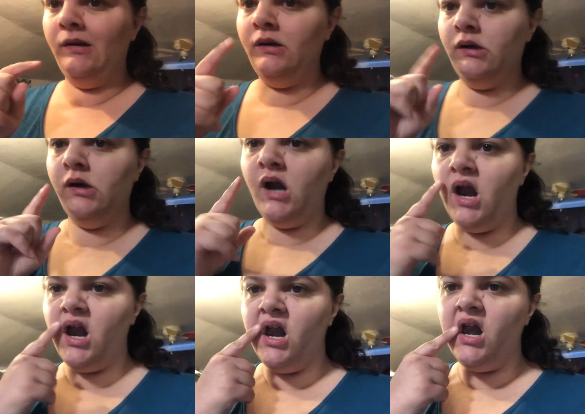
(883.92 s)

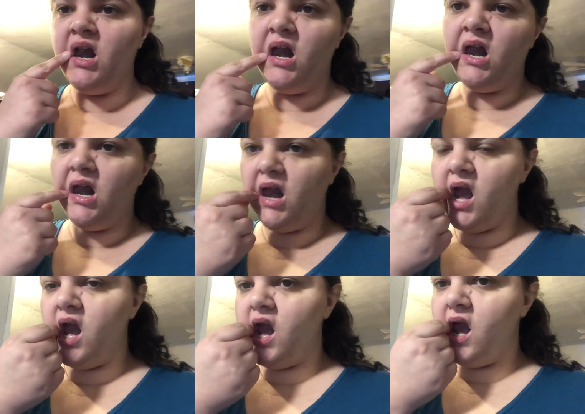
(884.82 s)

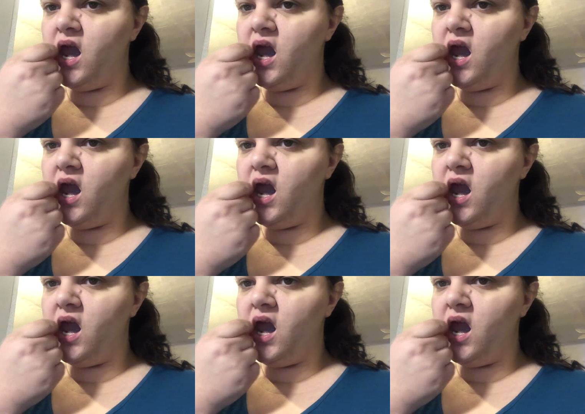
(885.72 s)
(silence)